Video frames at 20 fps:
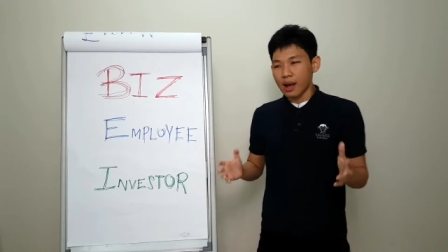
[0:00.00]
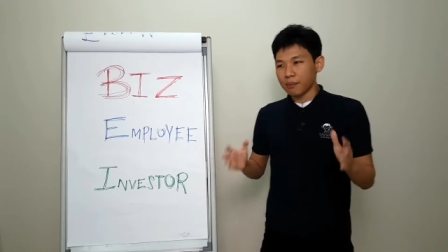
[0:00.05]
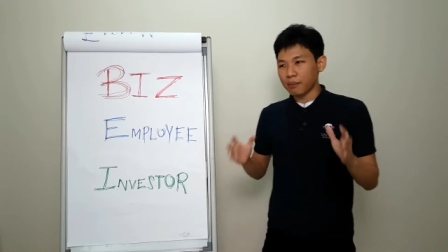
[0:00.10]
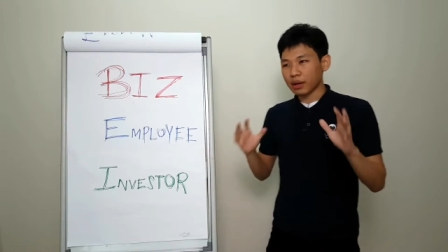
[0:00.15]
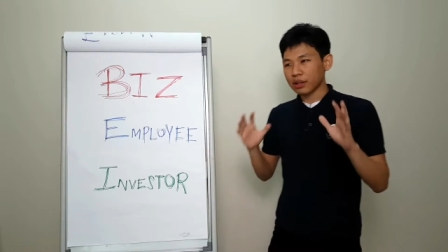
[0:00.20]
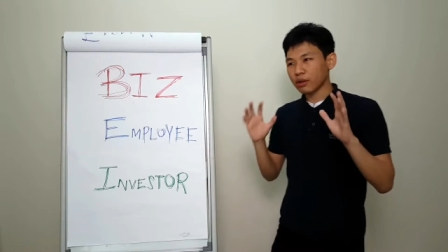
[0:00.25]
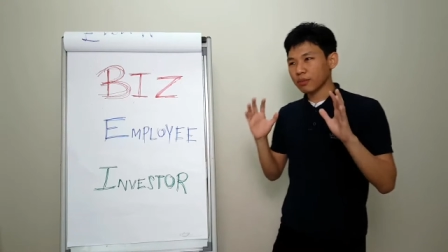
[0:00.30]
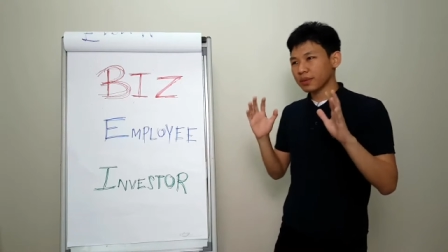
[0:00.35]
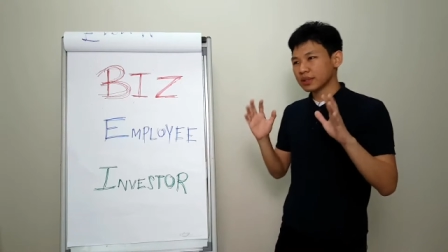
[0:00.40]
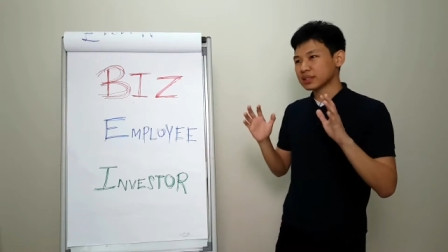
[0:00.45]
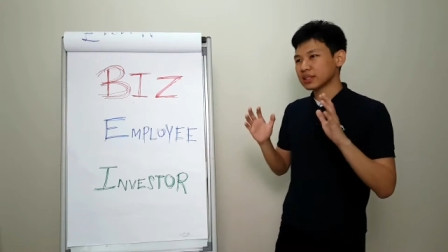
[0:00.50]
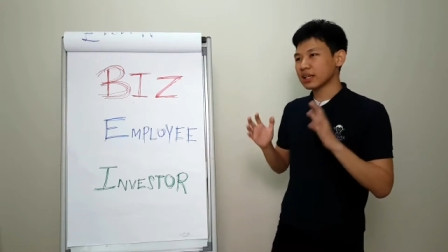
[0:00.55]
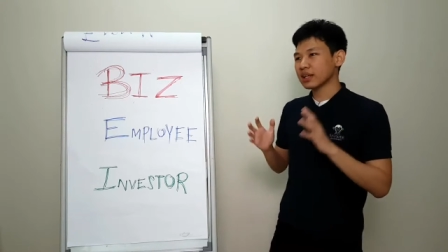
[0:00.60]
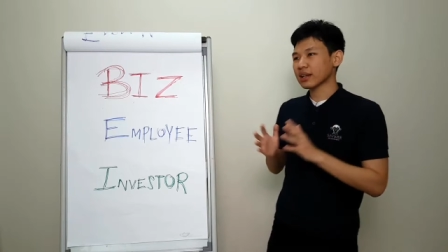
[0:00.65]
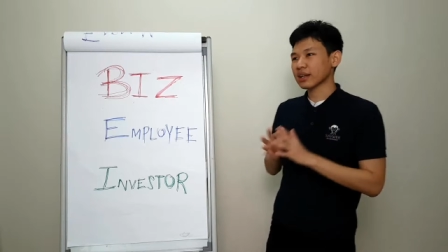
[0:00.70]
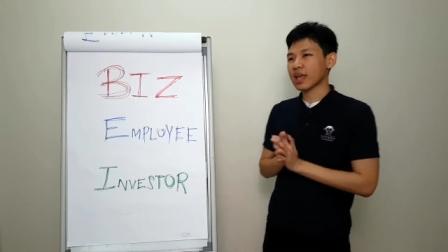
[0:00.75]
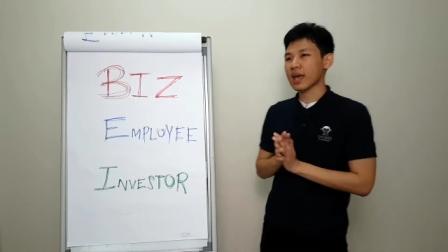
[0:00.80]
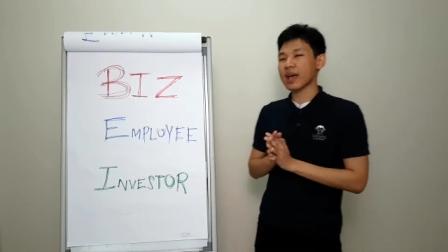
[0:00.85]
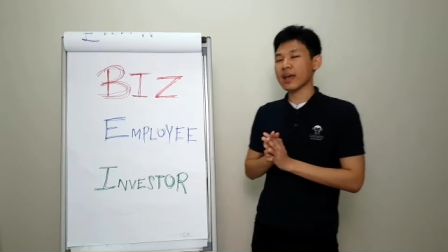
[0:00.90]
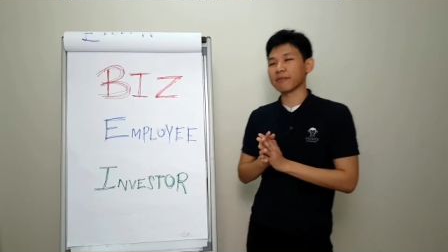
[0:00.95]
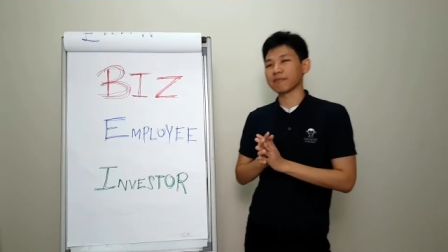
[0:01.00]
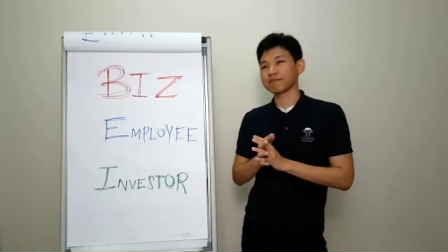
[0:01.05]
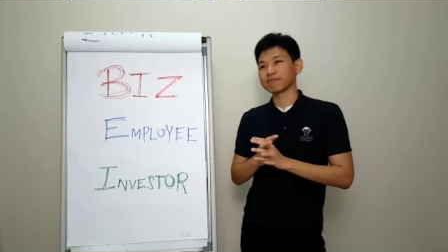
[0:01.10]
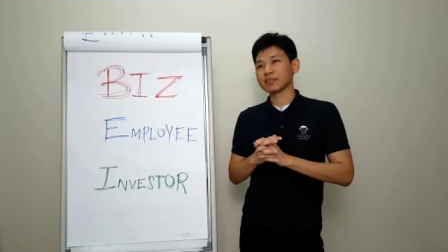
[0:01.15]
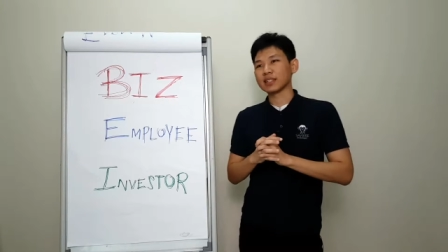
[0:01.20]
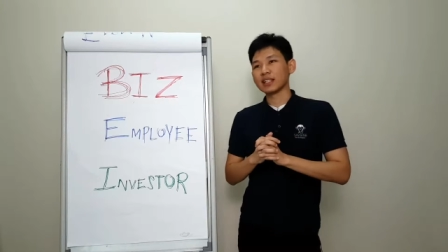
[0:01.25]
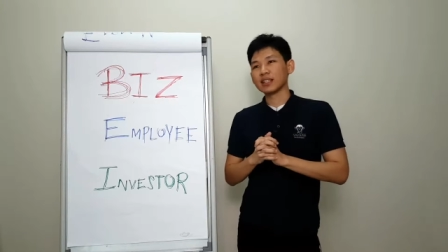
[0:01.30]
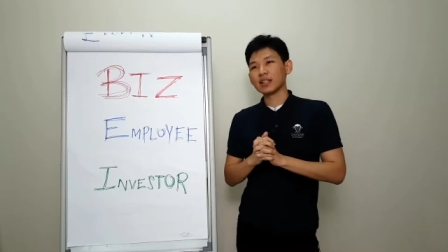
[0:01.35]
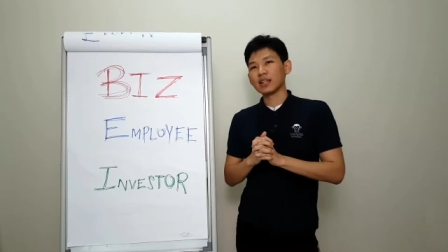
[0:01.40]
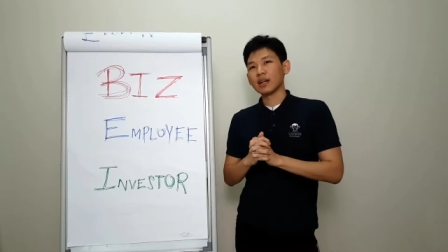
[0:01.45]
But you'll be saying, hey,
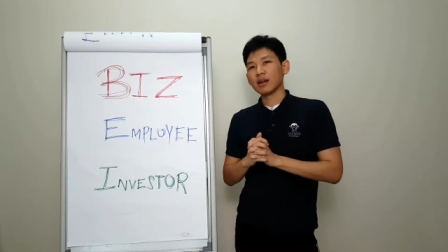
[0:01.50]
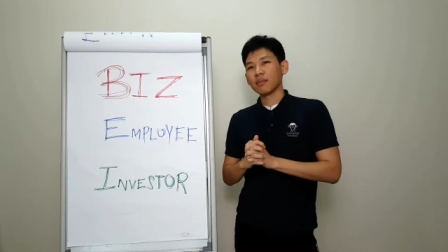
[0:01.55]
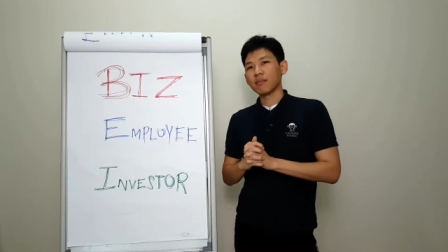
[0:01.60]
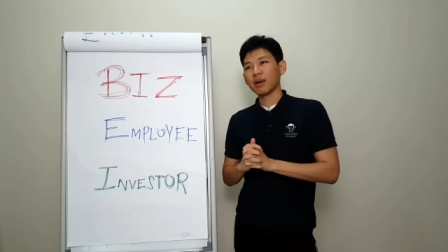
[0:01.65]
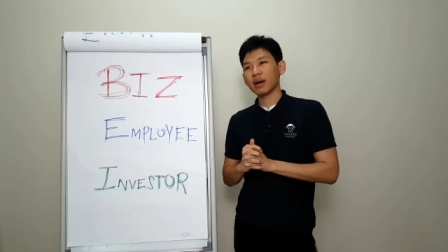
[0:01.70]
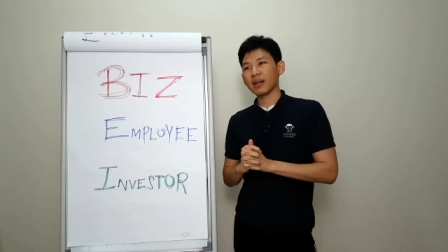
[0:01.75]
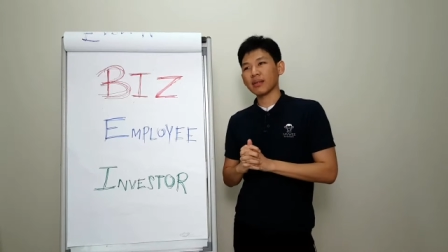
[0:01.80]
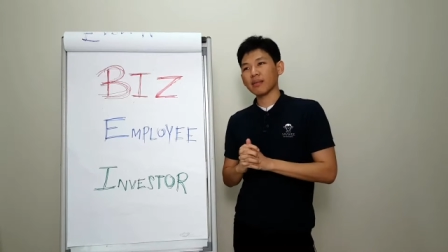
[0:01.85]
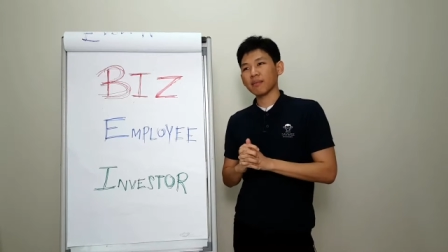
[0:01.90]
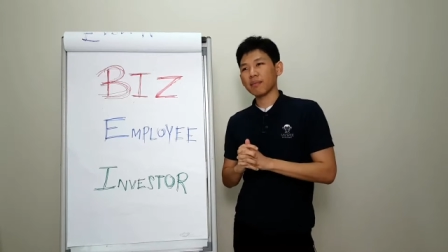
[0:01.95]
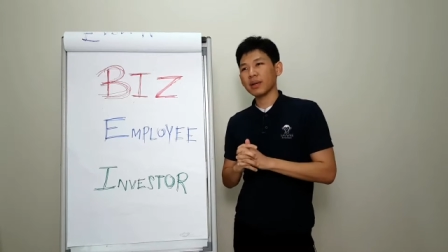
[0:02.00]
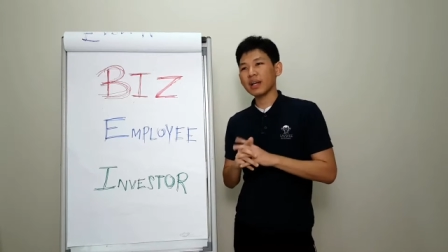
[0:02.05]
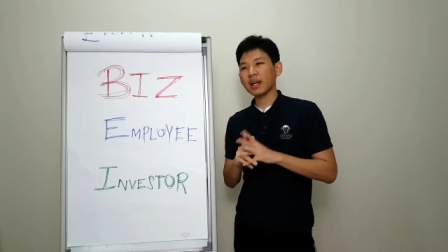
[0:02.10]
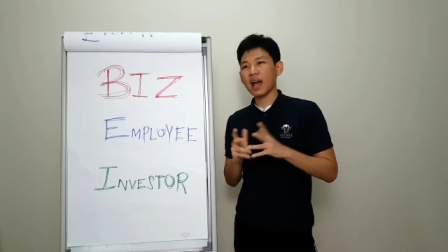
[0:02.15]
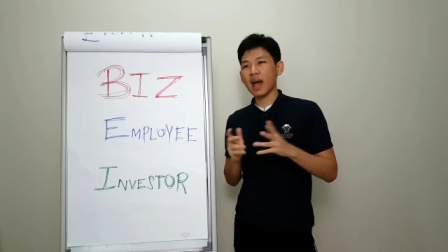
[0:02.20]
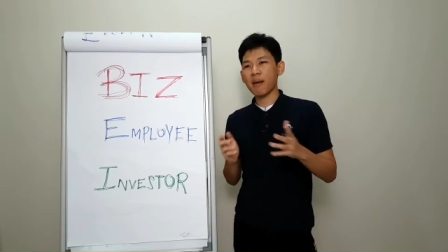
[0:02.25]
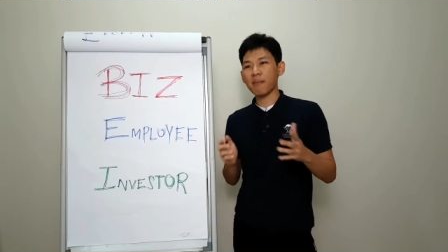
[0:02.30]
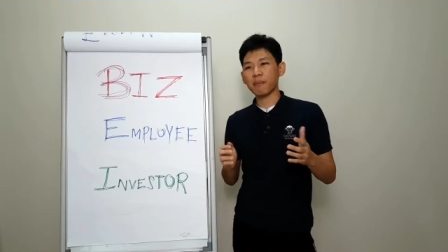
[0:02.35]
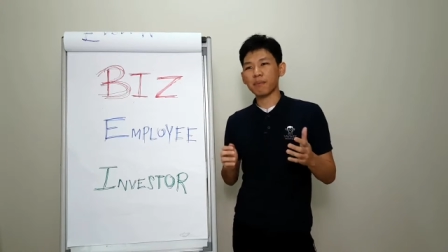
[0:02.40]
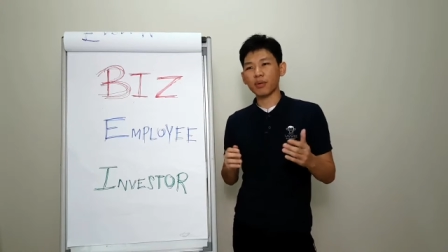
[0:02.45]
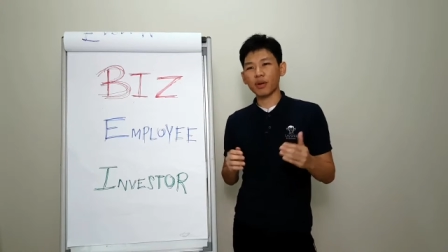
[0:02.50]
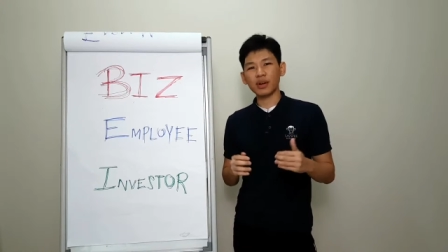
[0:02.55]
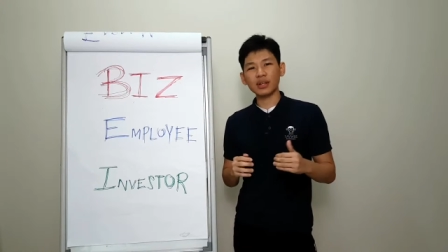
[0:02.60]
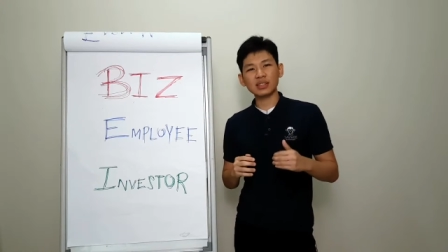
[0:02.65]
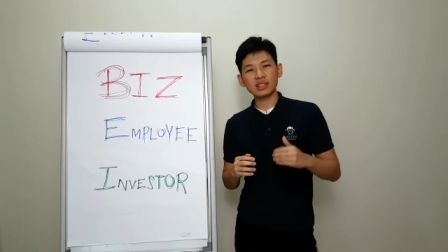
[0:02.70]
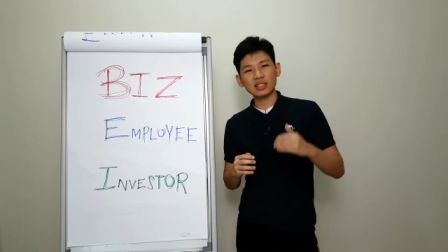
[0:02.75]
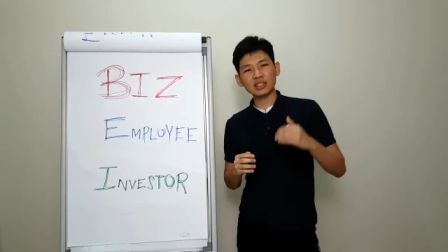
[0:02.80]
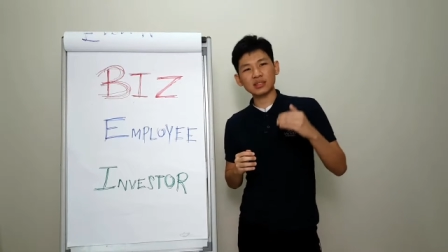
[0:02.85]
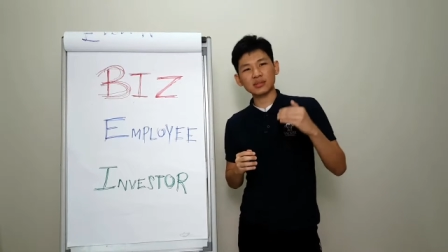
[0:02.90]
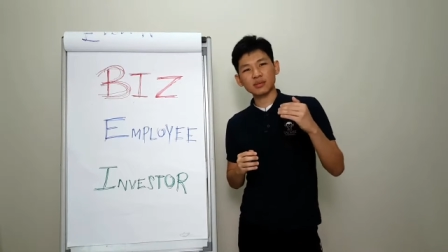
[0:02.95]
but being an employee
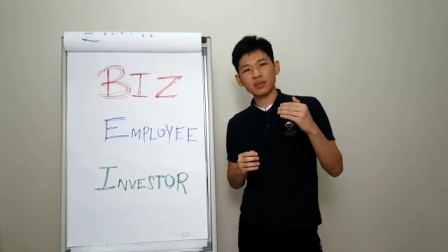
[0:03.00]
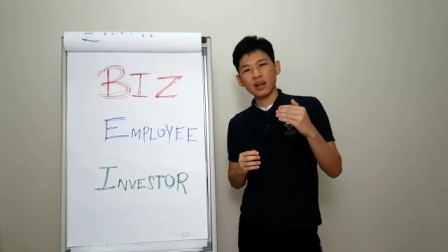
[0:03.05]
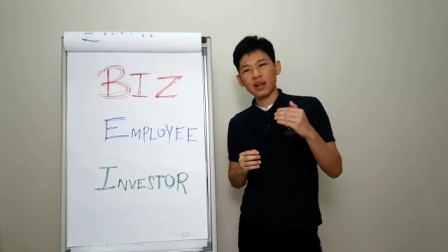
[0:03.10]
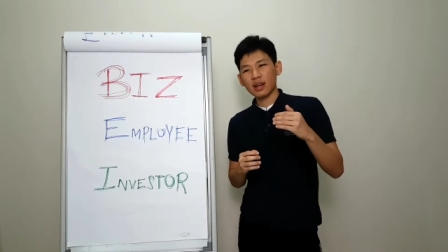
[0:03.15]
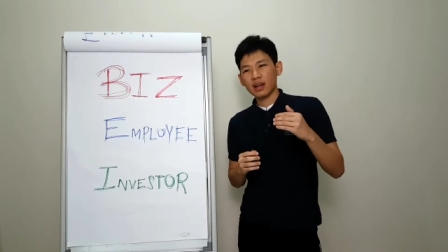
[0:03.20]
just